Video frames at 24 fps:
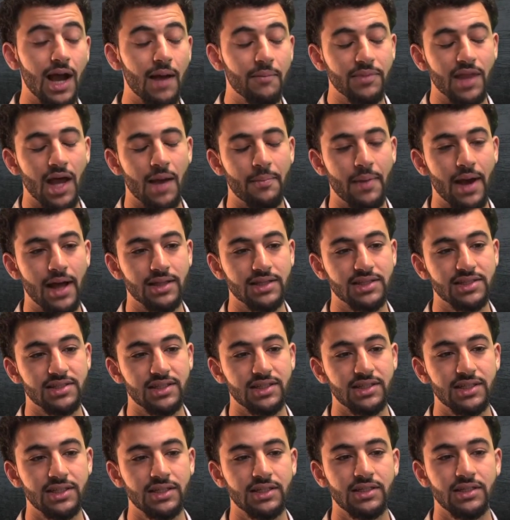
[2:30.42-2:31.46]
I'm not
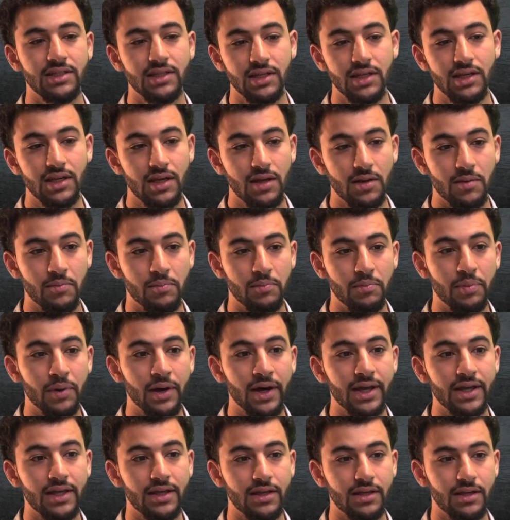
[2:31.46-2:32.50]
Palestinian,
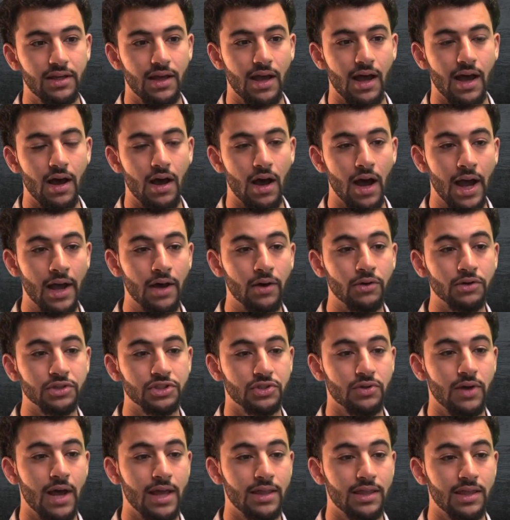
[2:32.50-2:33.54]
but I
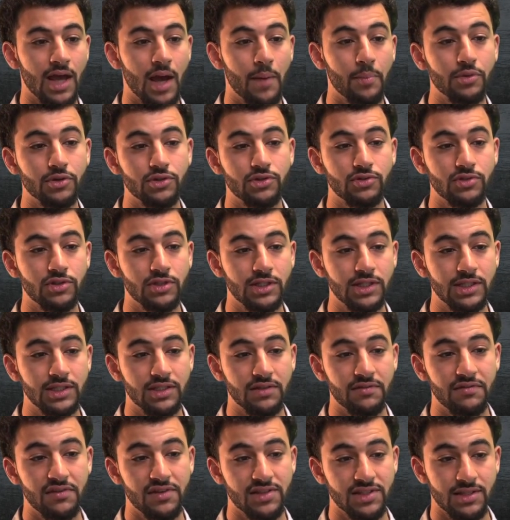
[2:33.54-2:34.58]
also had the opportunity
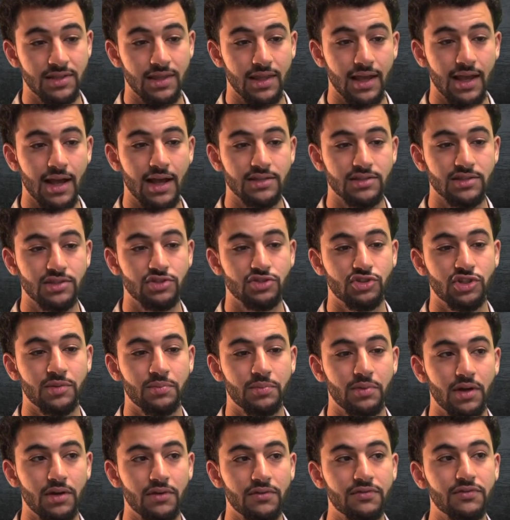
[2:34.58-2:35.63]
to visit the Gaza
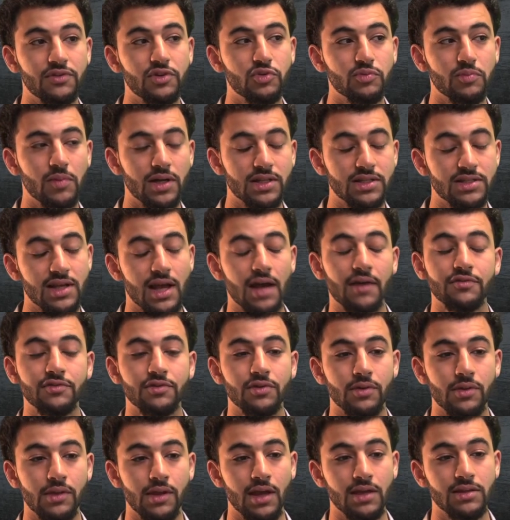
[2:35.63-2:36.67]
Strip a few months
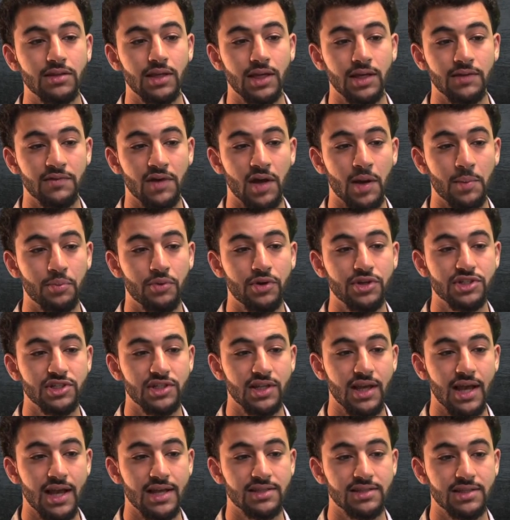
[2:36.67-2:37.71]
after the ending of Operation
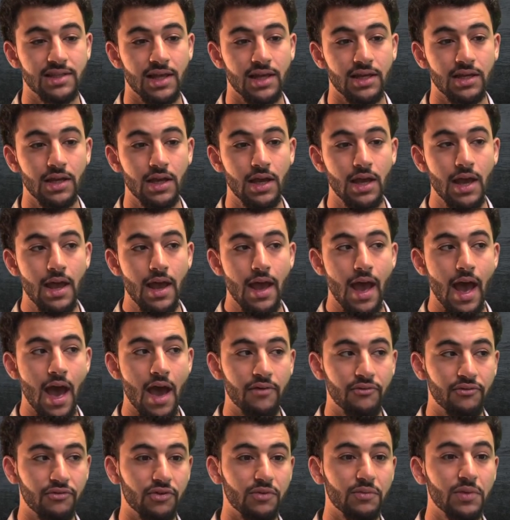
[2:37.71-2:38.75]
Cast Lead.
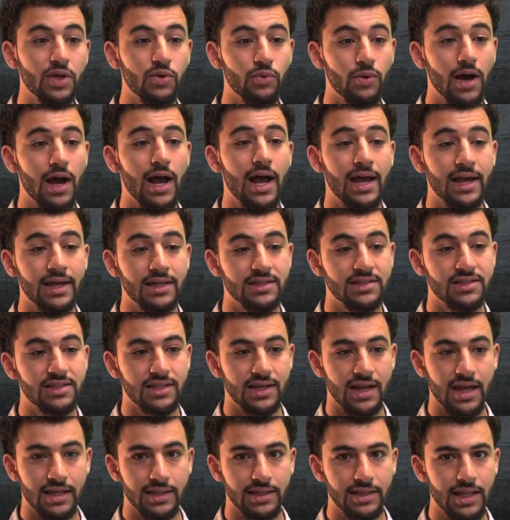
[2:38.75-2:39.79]
And for me, what I had seen
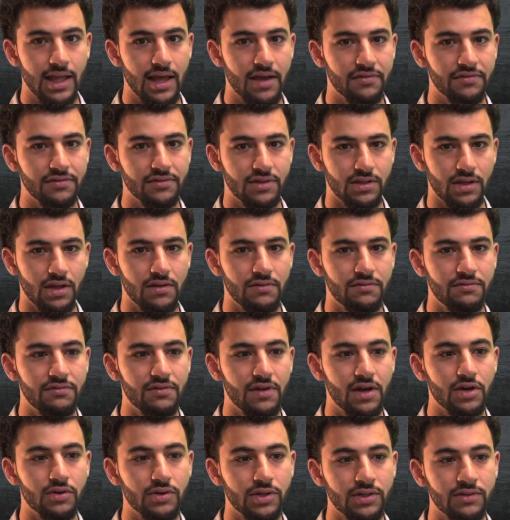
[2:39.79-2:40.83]
had left a
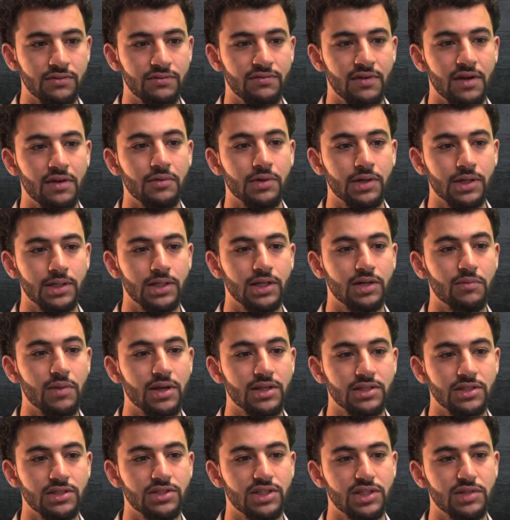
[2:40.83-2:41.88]
very, very clear
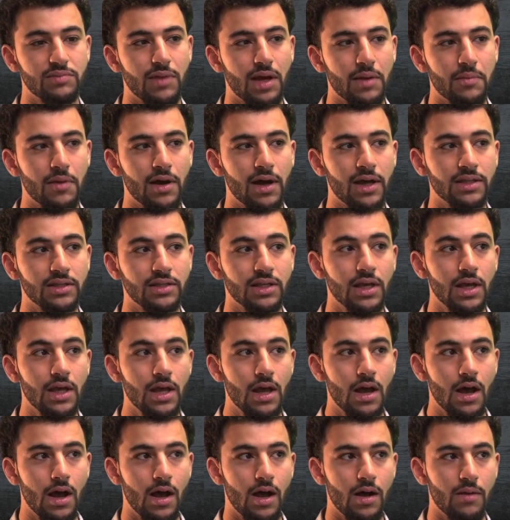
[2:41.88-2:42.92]
message in my mind.
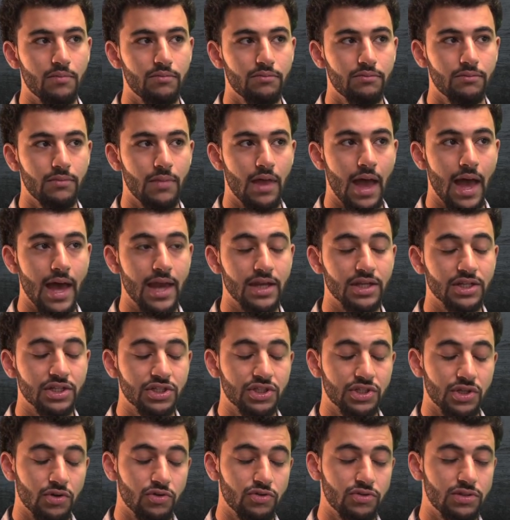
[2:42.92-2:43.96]
And it
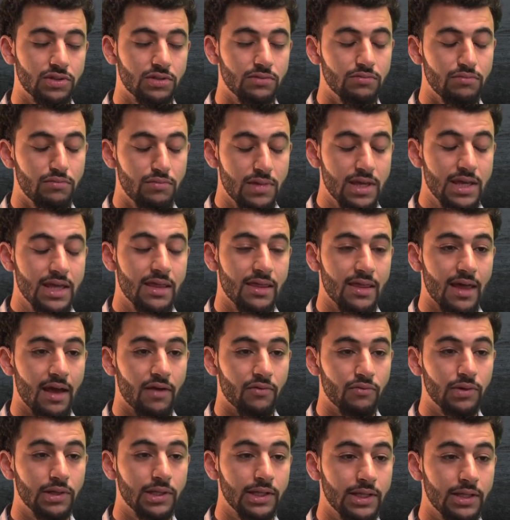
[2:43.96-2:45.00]
showed me
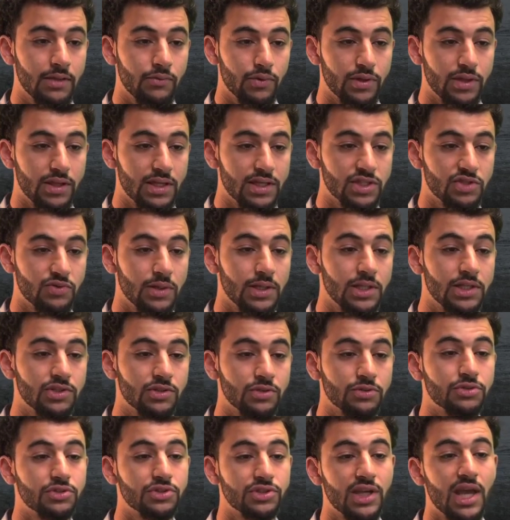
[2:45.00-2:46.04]
that really, when the Israeli
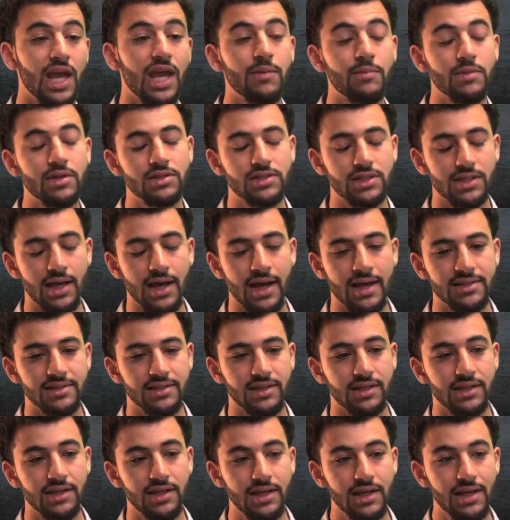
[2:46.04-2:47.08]
soldiers came into Gaza,